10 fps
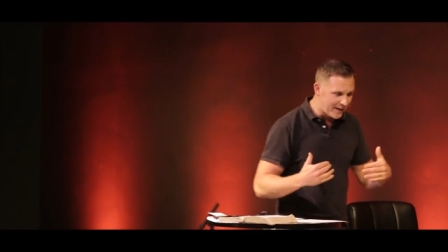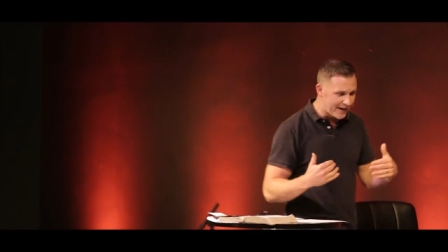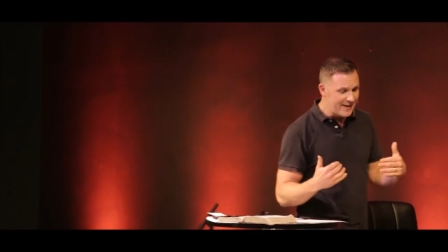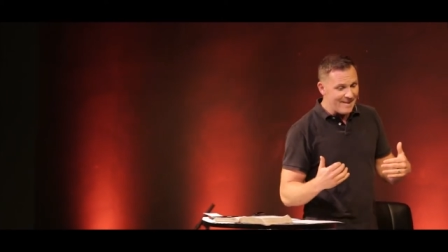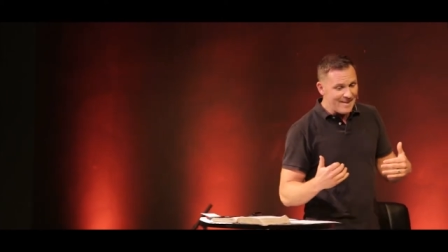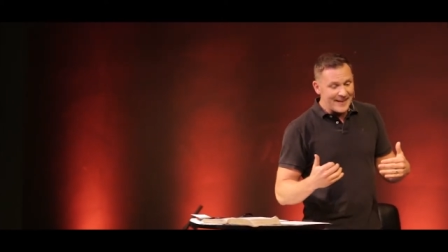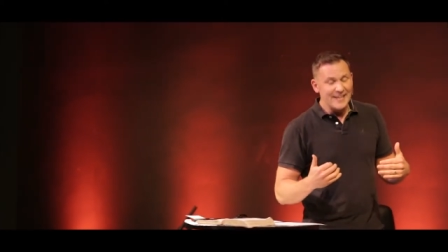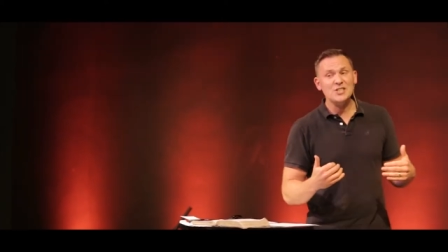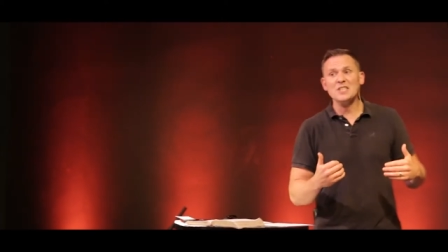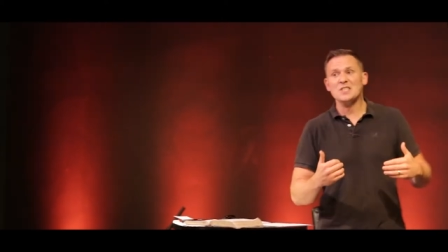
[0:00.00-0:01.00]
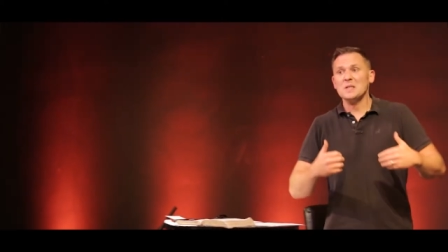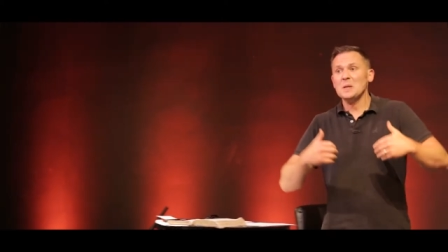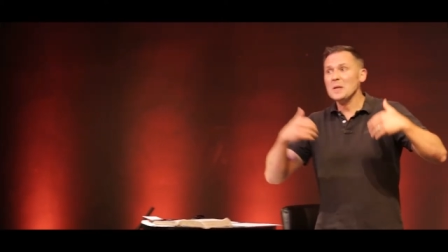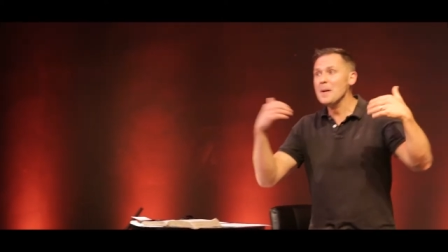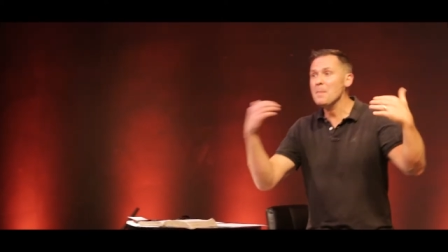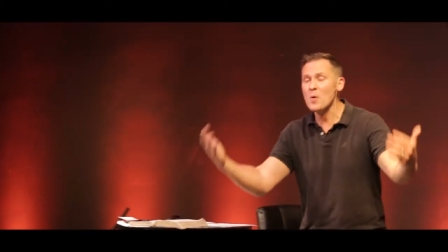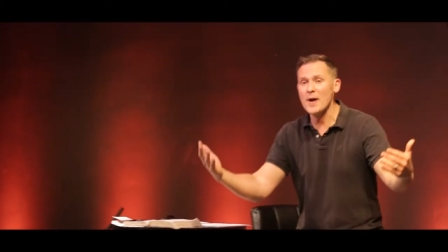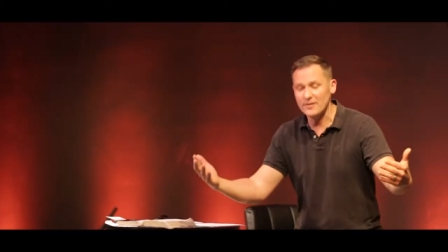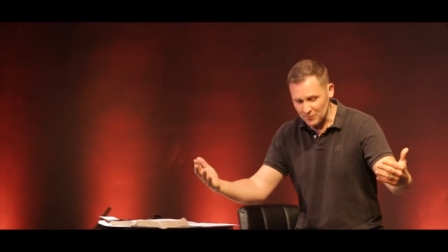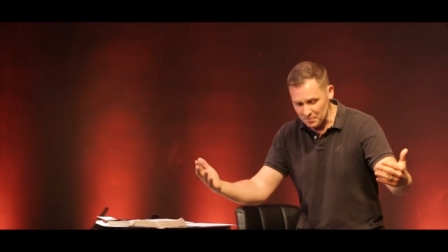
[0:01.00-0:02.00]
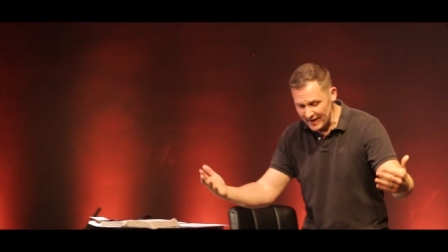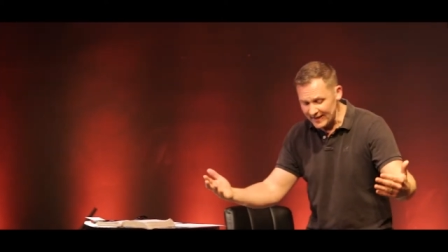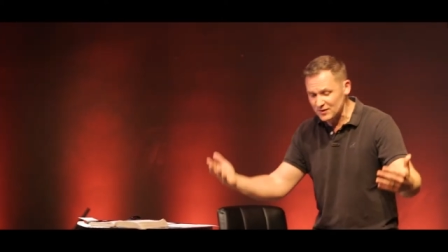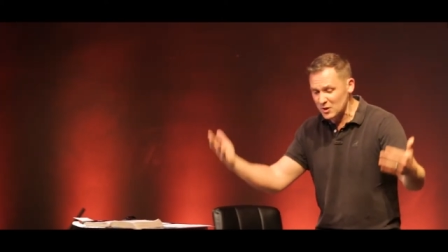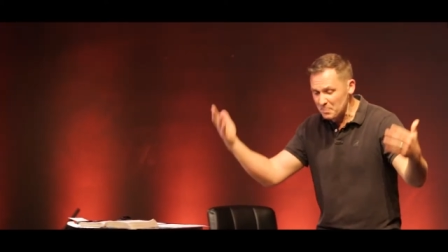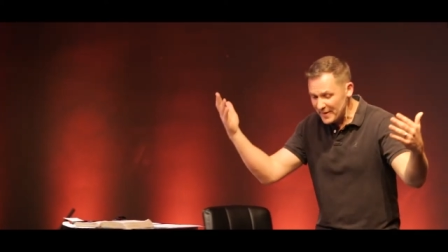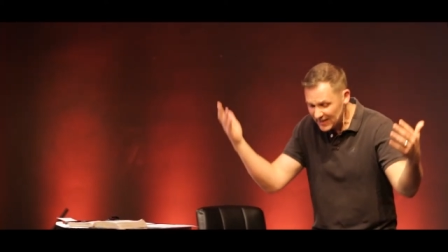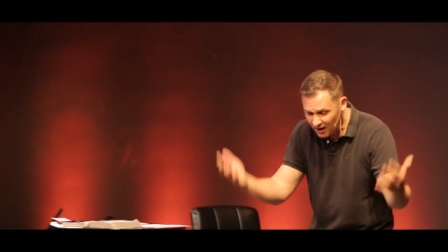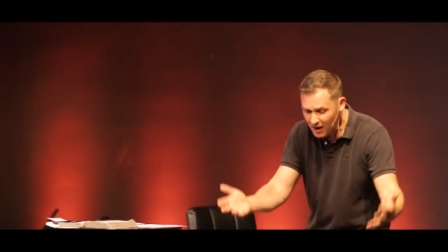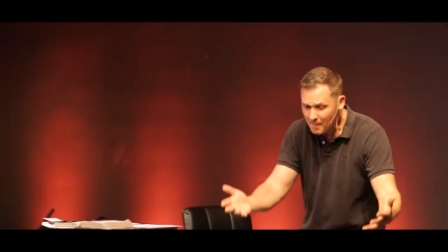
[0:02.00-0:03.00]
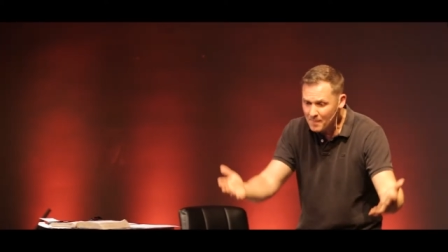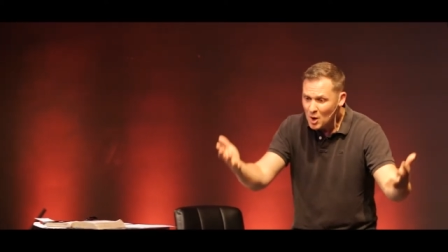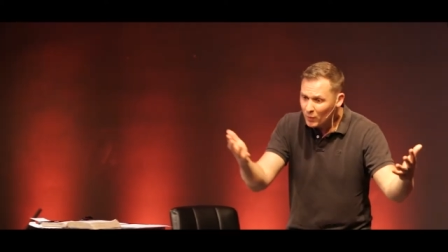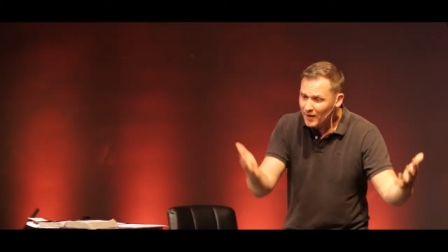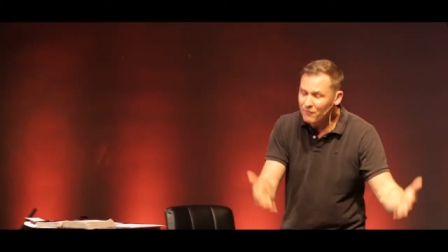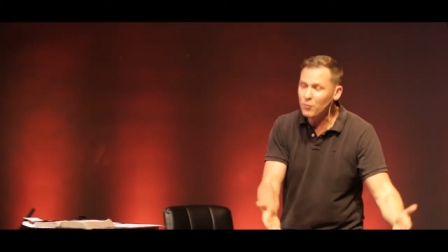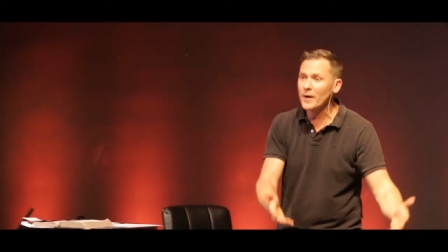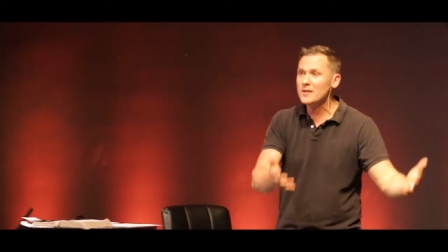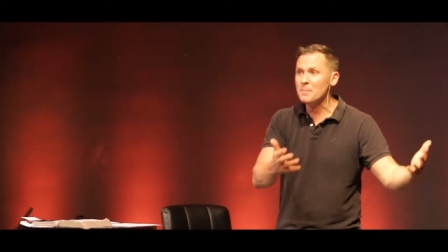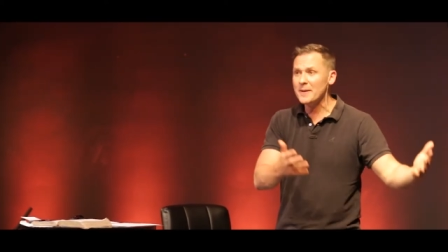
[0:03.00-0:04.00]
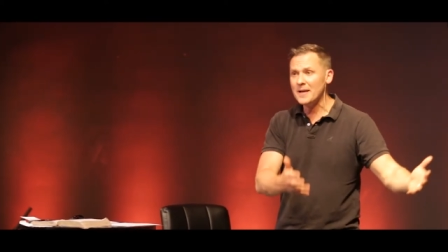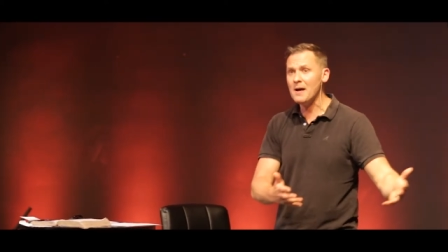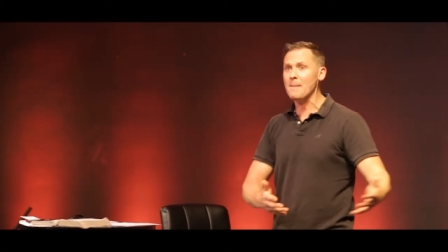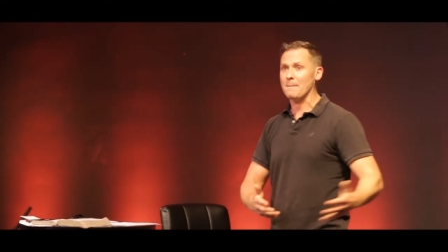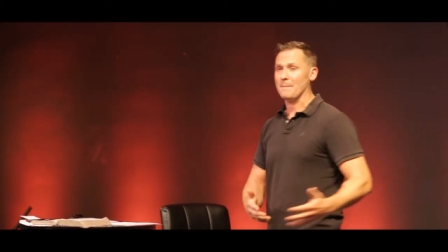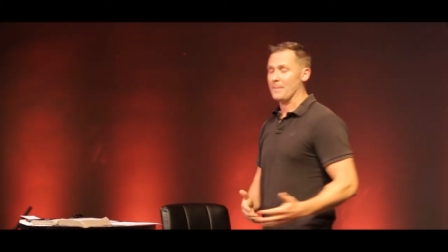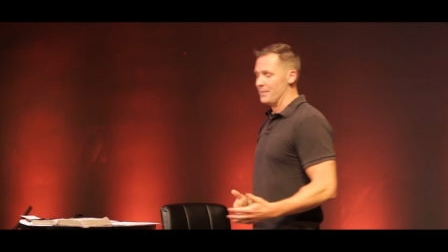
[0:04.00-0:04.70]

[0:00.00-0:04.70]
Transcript: me, it just liberates me to become what I've wanted to become.